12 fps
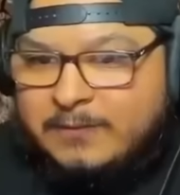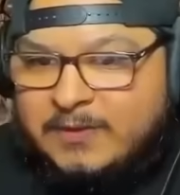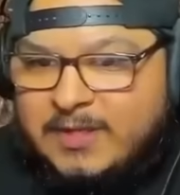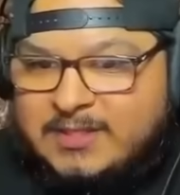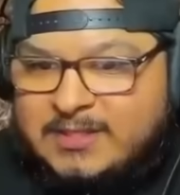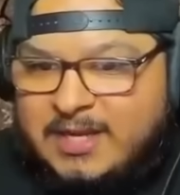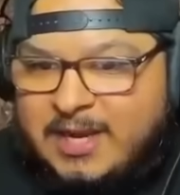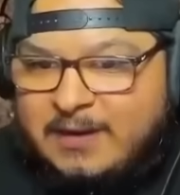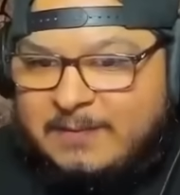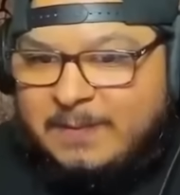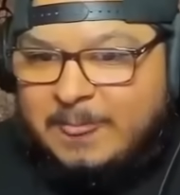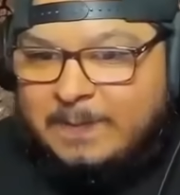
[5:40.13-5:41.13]
This is it.
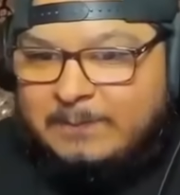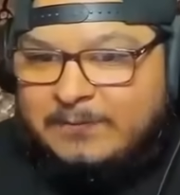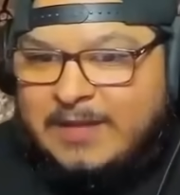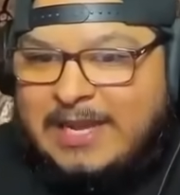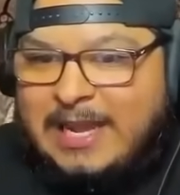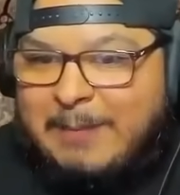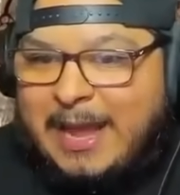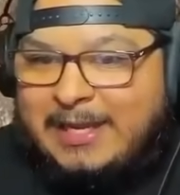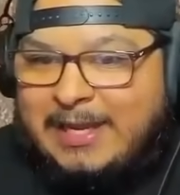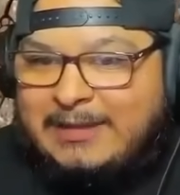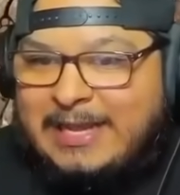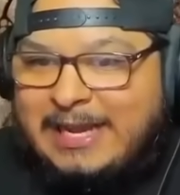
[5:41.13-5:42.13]
They get
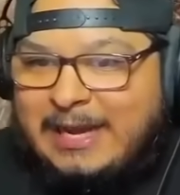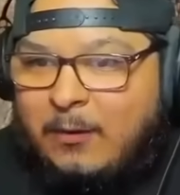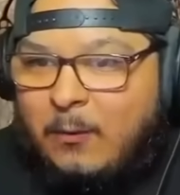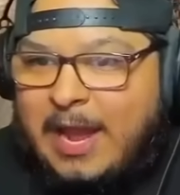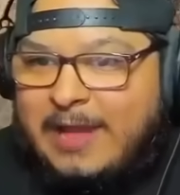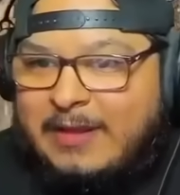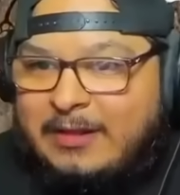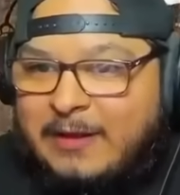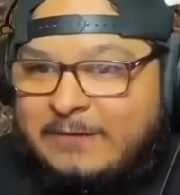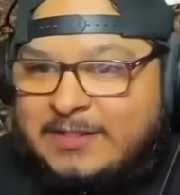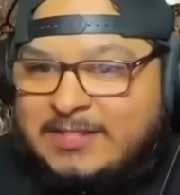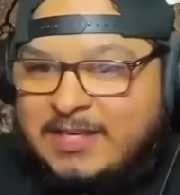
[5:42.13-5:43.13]
back in. They get away. They
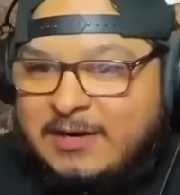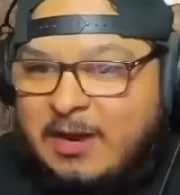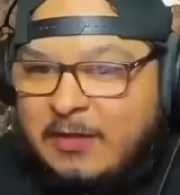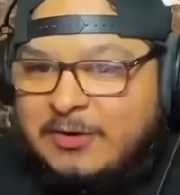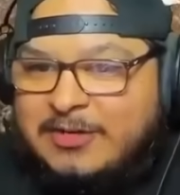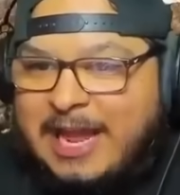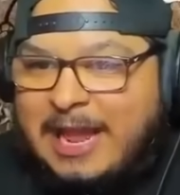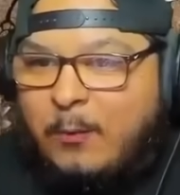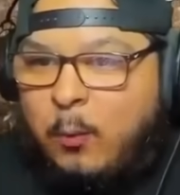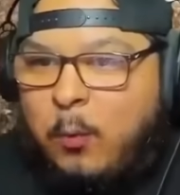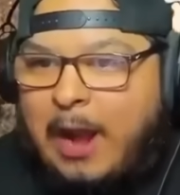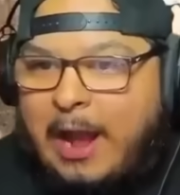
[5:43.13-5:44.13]
live to see another day.
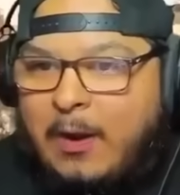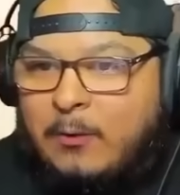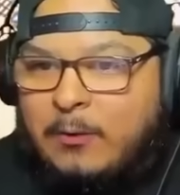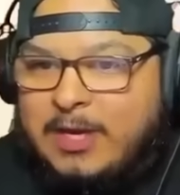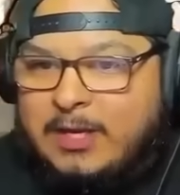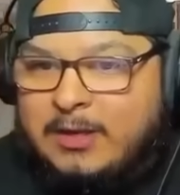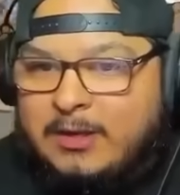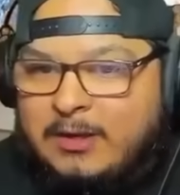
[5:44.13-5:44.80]
Wow, Reek.